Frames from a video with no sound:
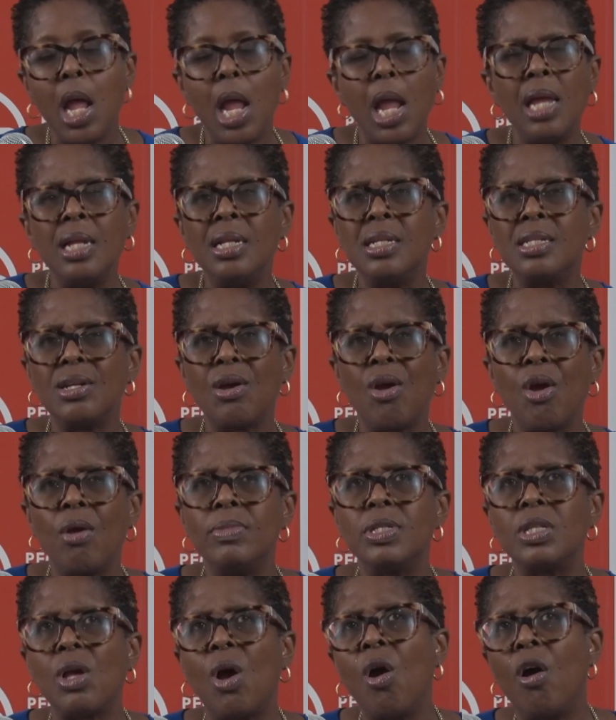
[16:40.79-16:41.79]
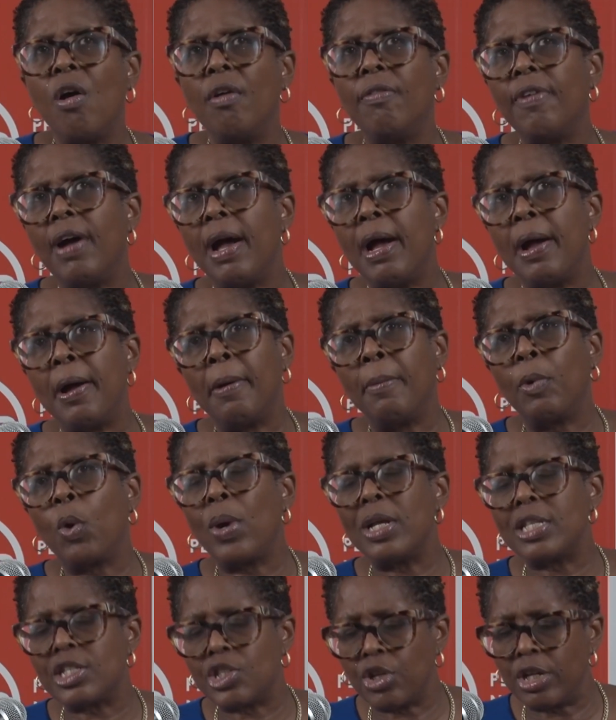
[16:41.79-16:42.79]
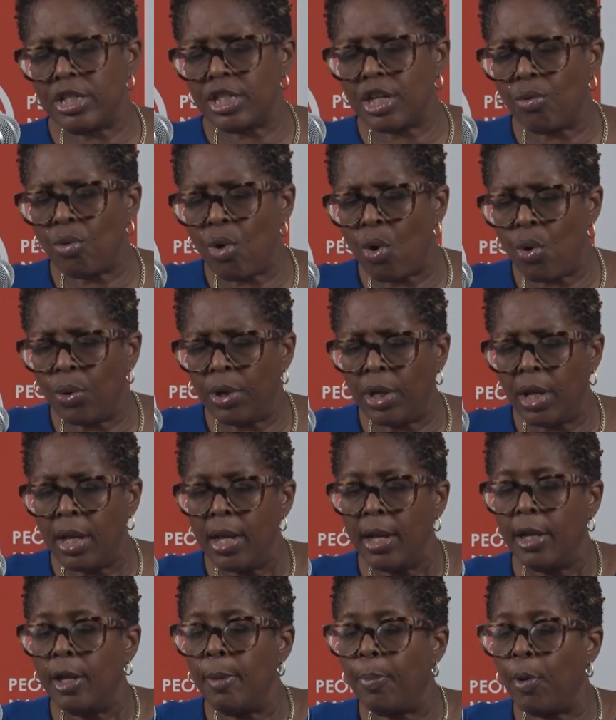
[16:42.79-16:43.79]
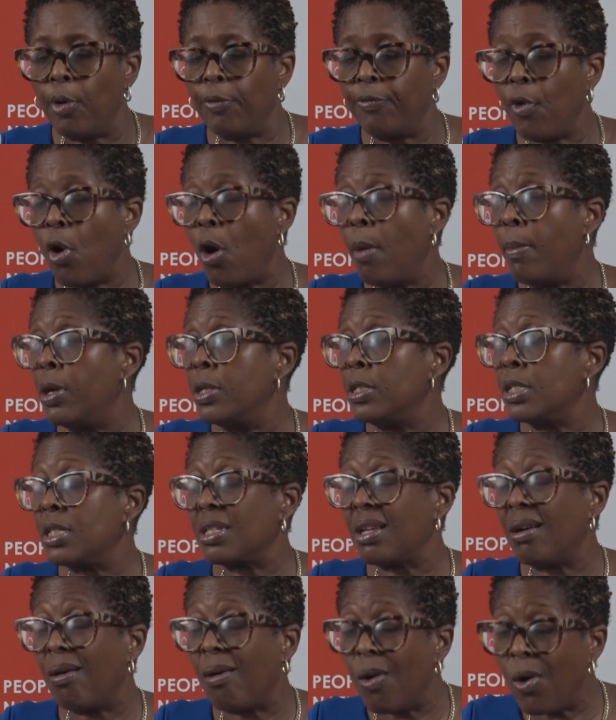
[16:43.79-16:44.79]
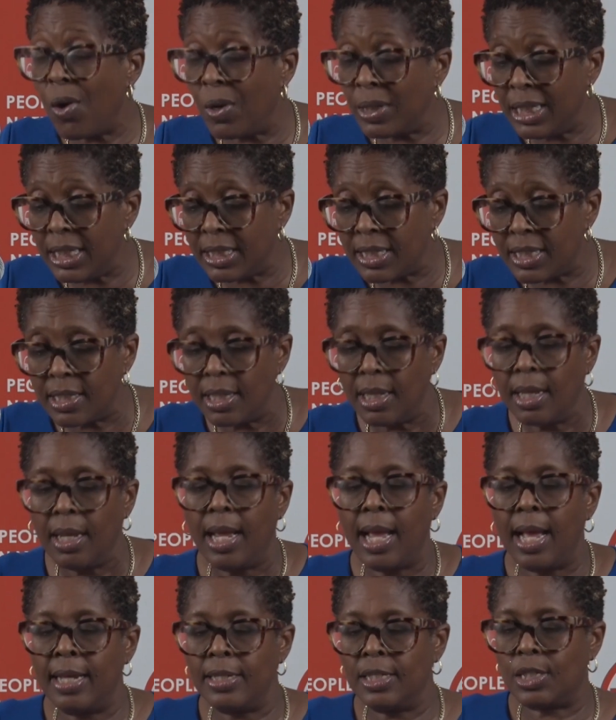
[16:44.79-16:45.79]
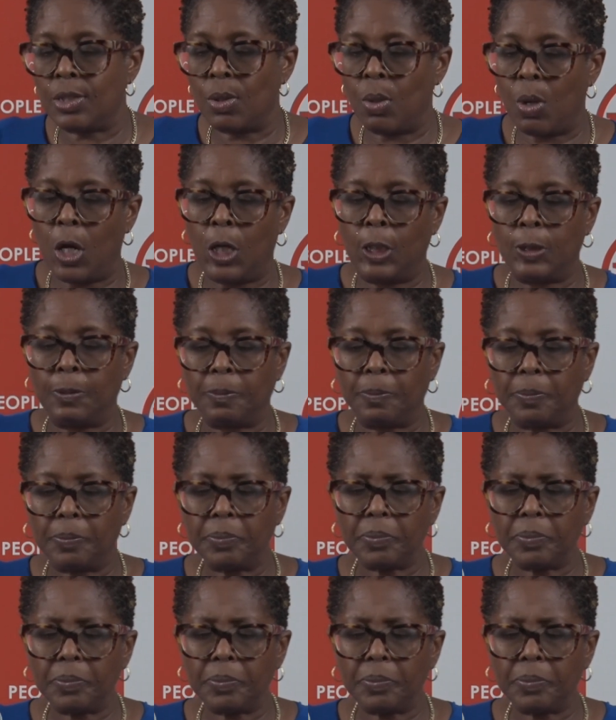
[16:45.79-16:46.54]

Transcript: in terms of questions around the performance audit and so on.